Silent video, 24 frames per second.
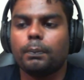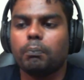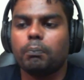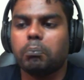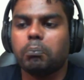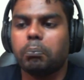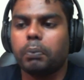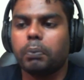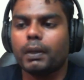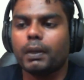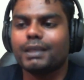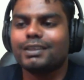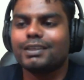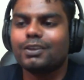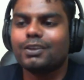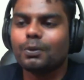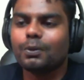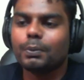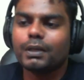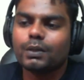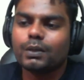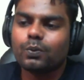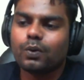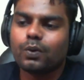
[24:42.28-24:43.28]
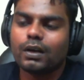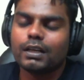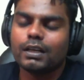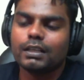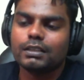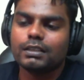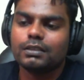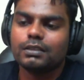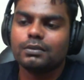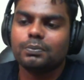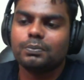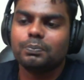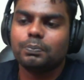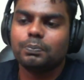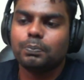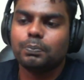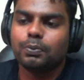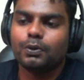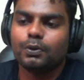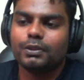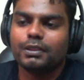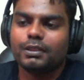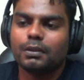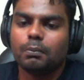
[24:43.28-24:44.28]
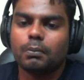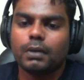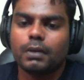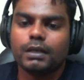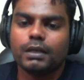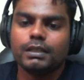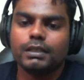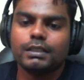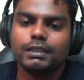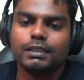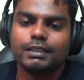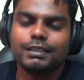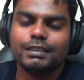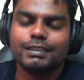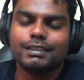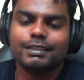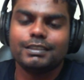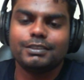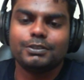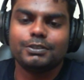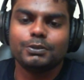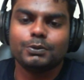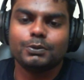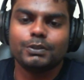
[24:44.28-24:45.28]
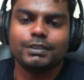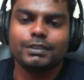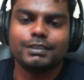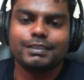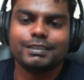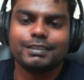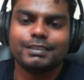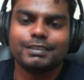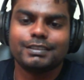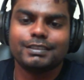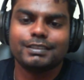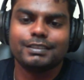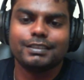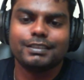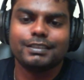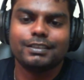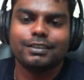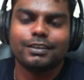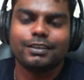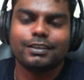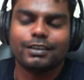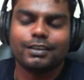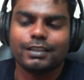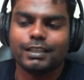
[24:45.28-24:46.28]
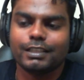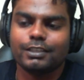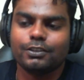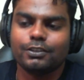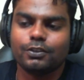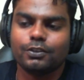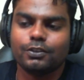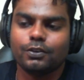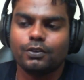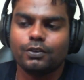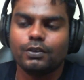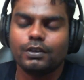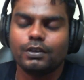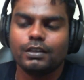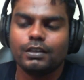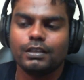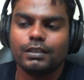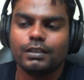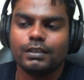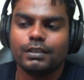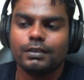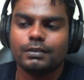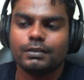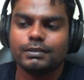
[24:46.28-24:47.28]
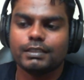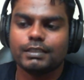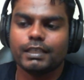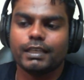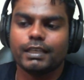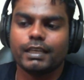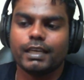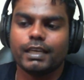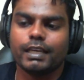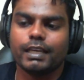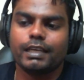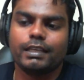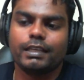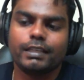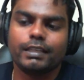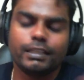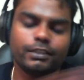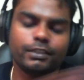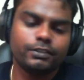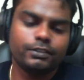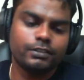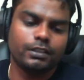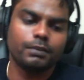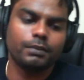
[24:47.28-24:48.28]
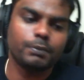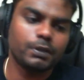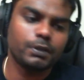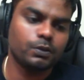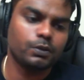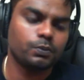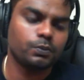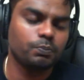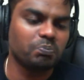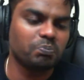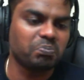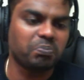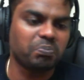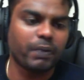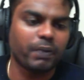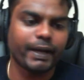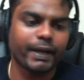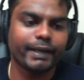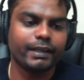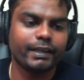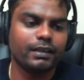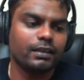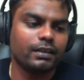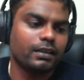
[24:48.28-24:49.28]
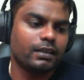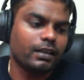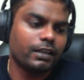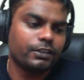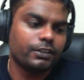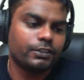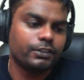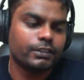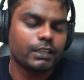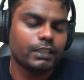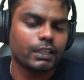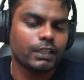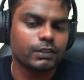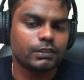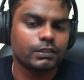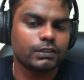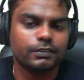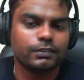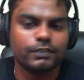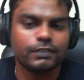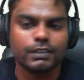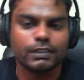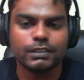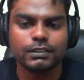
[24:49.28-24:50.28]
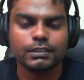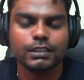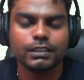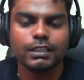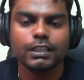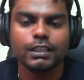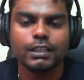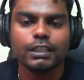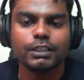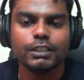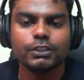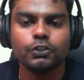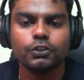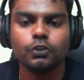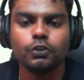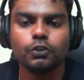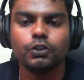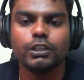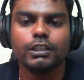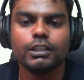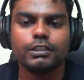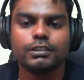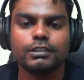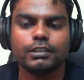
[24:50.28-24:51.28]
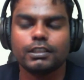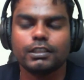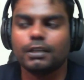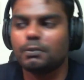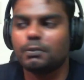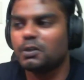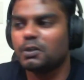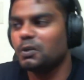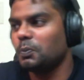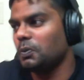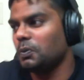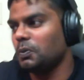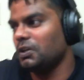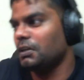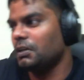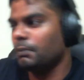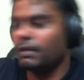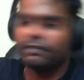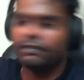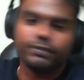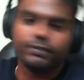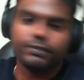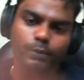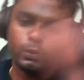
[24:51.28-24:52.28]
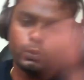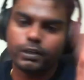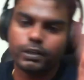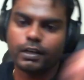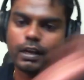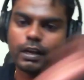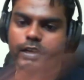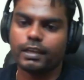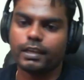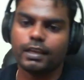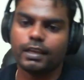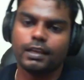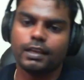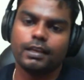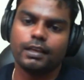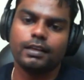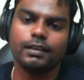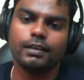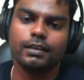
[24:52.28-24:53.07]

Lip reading: but nobody wanted to put the money into it, or say, hey, let me buy 100,000 of these units and I'm going to put them everywhere I can.